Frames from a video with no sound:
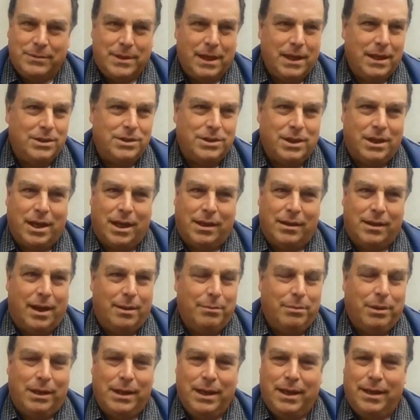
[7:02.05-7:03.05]
things, I
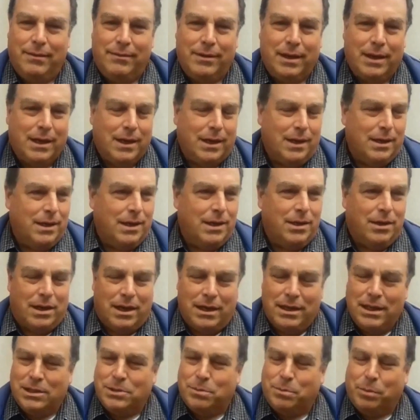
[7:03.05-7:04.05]
believe, you know,
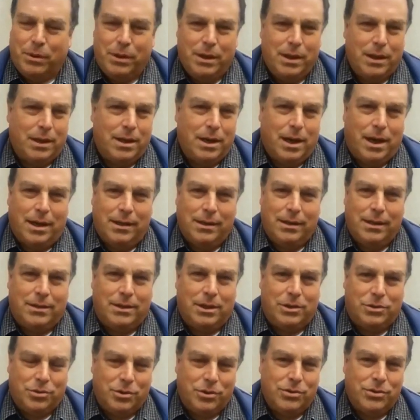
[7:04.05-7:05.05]
I just pray to God that
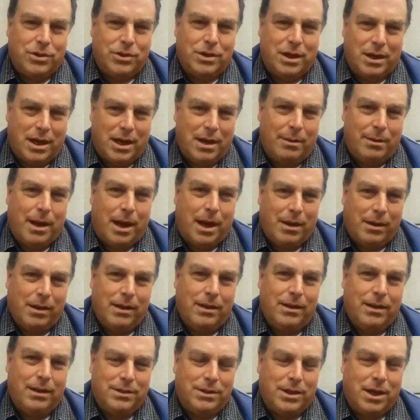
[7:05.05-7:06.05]
the truth's going to come out
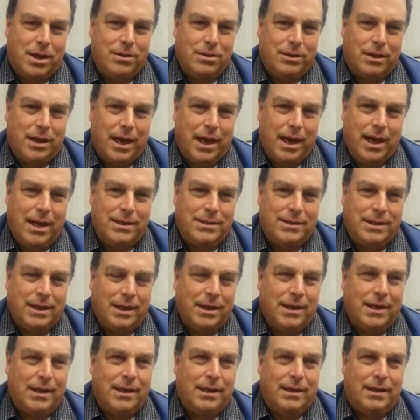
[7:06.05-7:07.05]
in this other case,
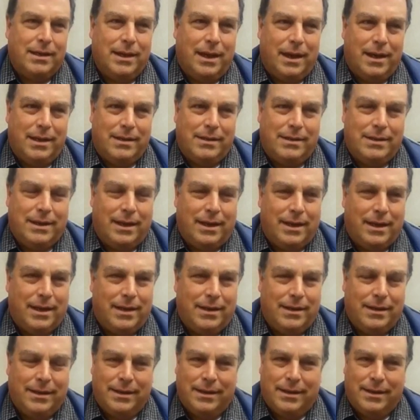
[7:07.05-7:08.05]
that
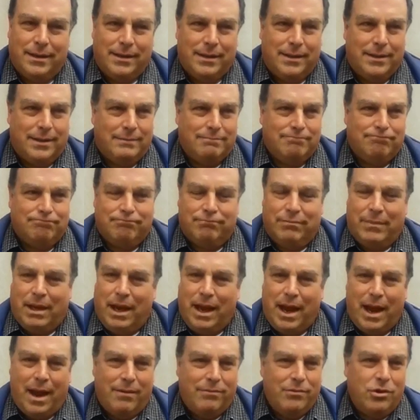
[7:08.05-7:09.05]

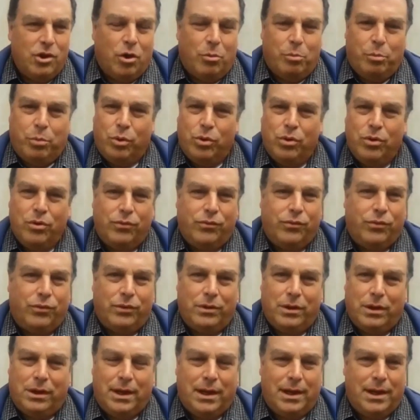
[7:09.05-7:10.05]
they have no proof
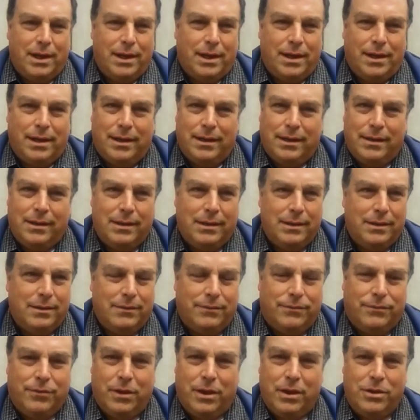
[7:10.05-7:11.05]

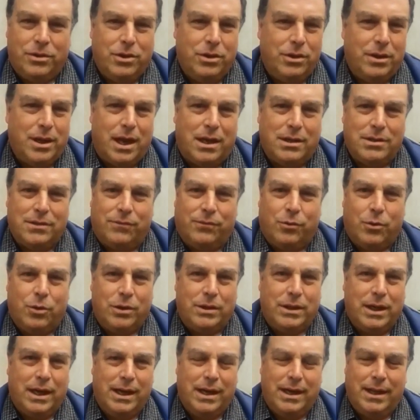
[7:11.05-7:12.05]
for the
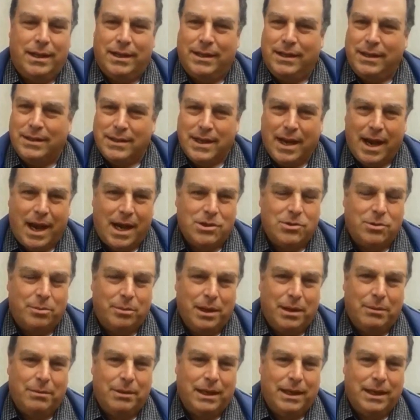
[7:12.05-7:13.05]
2014, and these guys will
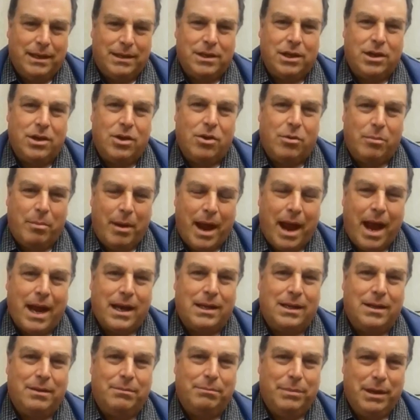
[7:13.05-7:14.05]
be able to get to go back
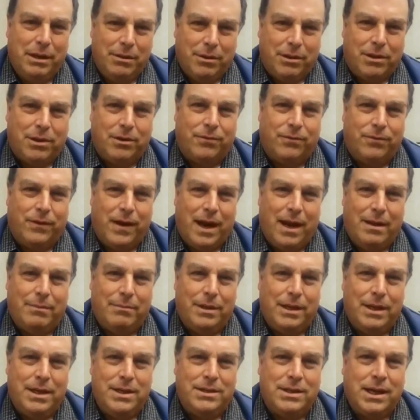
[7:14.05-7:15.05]
to be with their
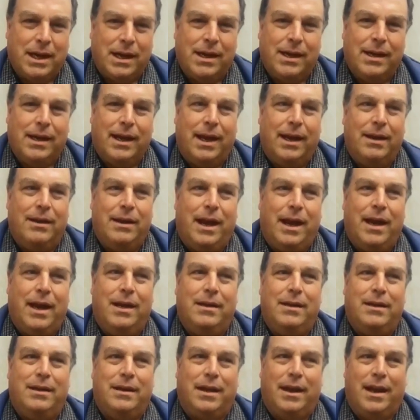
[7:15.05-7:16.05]
families,
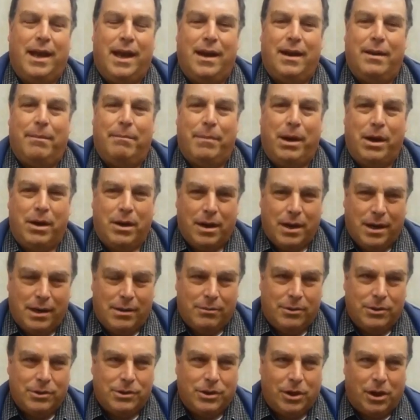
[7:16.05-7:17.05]
and
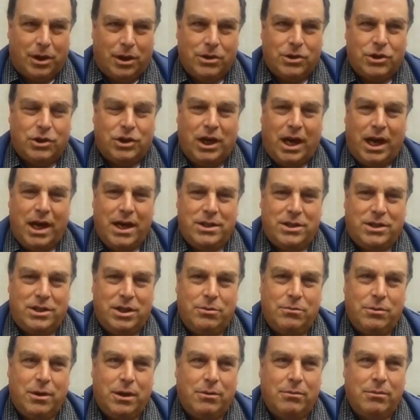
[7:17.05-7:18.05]
America will start
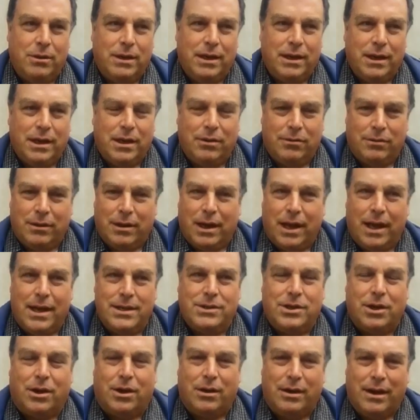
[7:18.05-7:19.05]
changing, where we
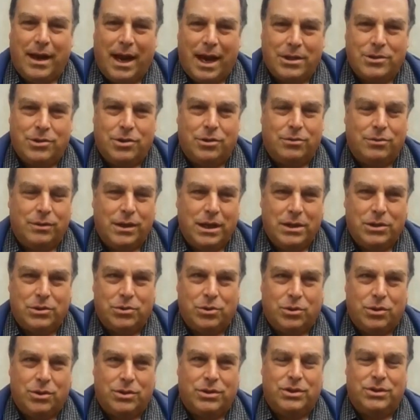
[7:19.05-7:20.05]
realize that our natural
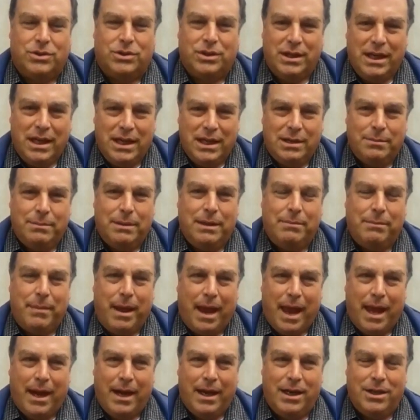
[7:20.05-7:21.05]
resources need to be
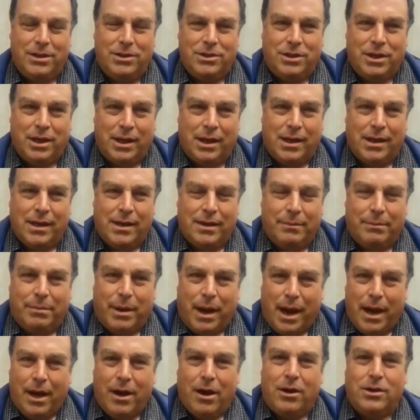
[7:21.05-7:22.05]
managed
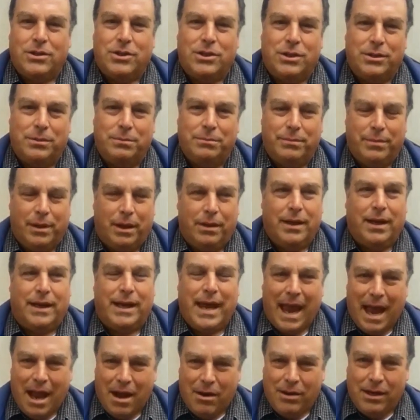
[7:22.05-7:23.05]
by the
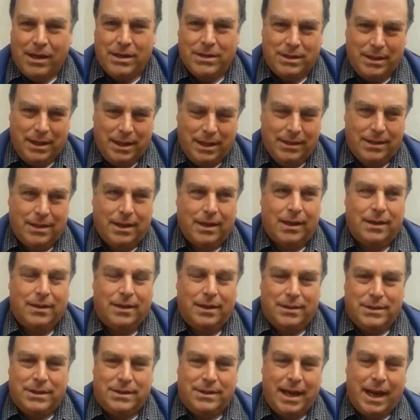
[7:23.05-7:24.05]
counties need,
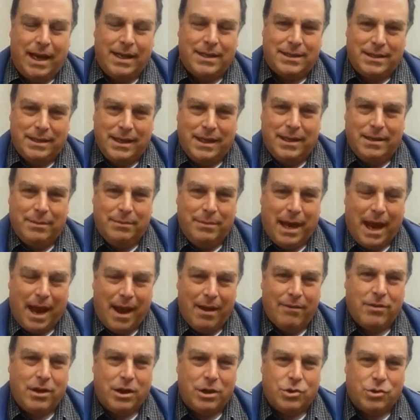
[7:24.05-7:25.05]
the states need to
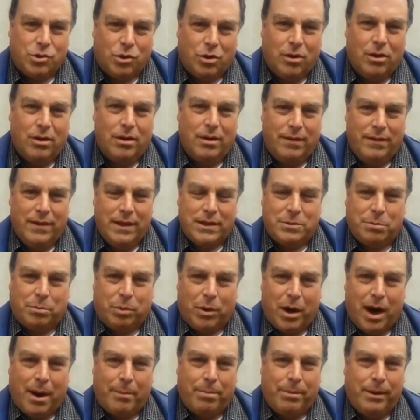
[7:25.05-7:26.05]
have control of this
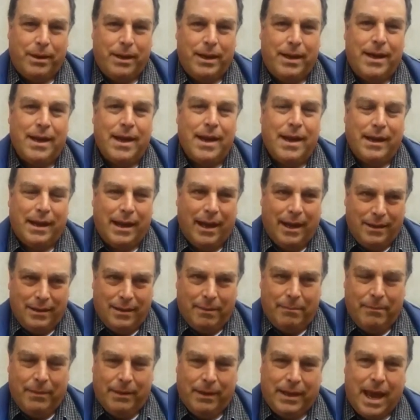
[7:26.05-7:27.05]
property, and
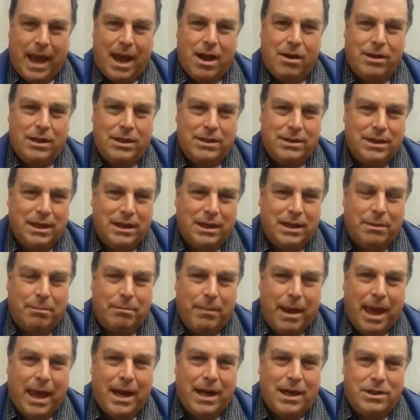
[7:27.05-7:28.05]
the counties need to
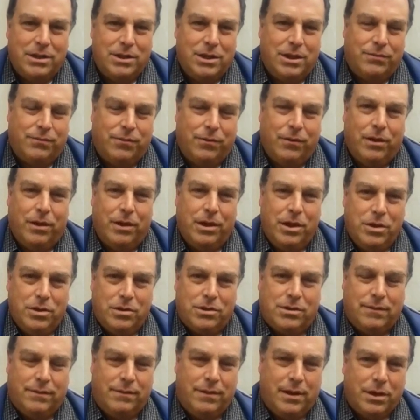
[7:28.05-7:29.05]
manage it for the
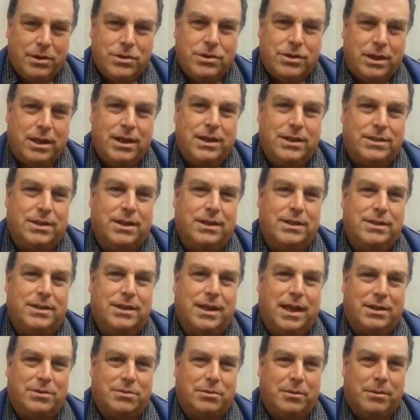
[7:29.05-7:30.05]
use of their citizens.
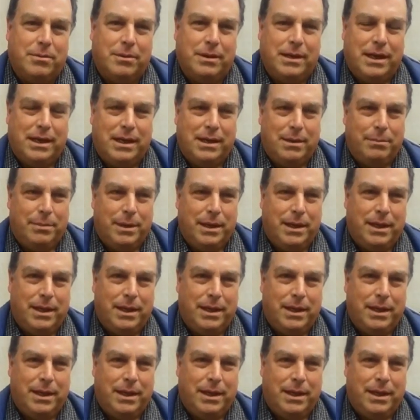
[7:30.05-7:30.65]
That's where we need to be.